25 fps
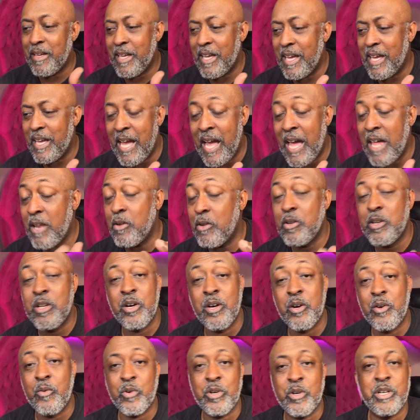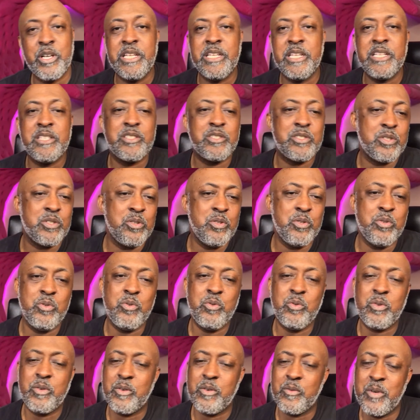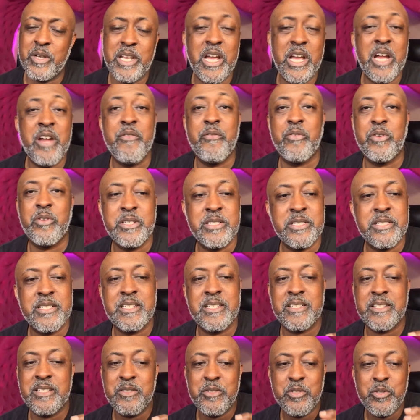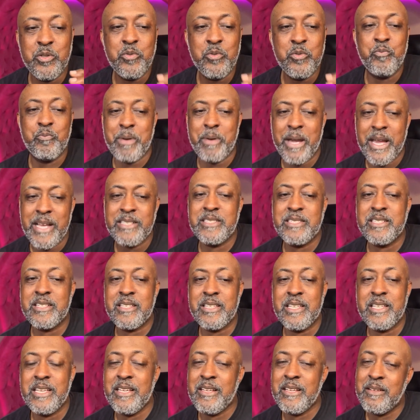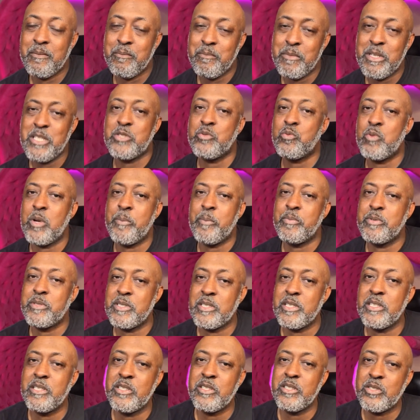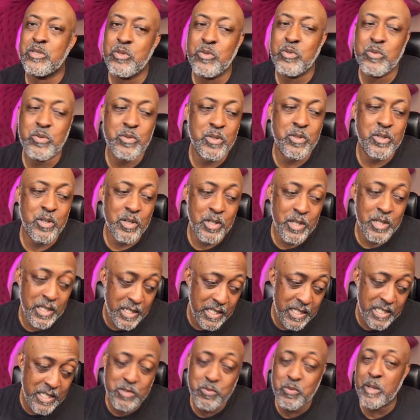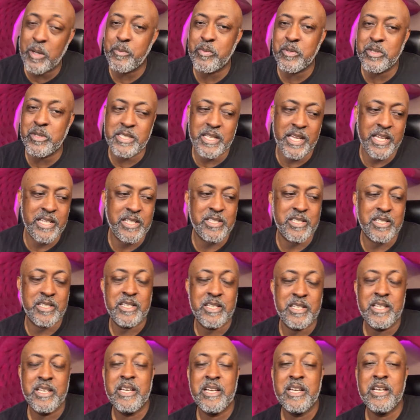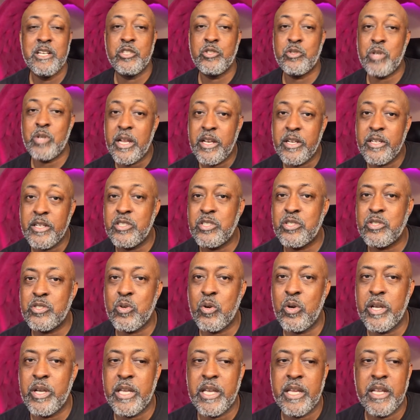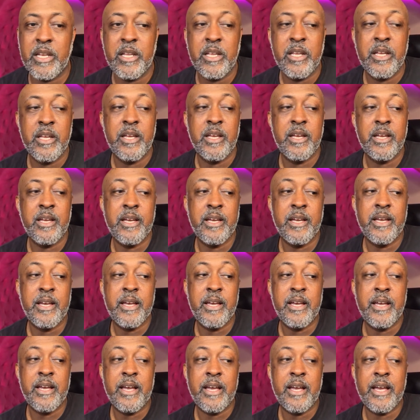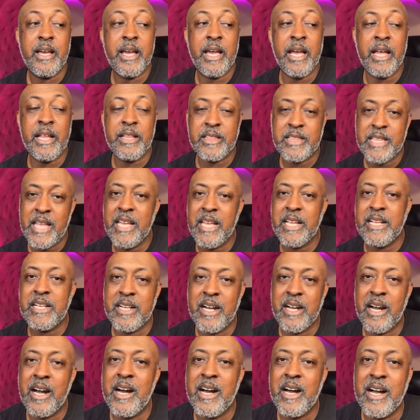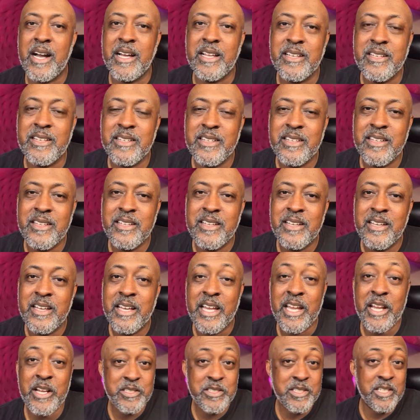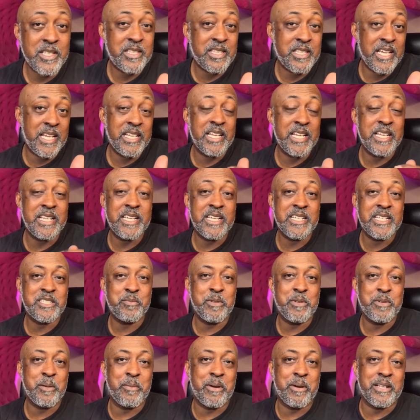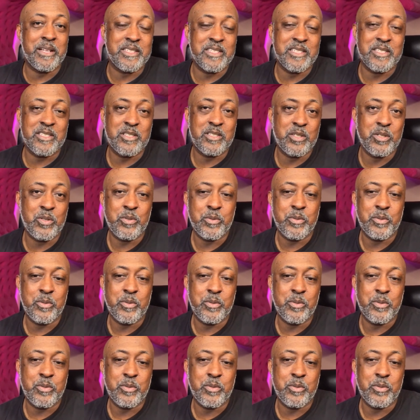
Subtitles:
I don't know. Could he sue? Whatever. It's like you basically misrepresented the truth and his reputation, try to destroy it, and thank God. Here's the thing that gets me about this too.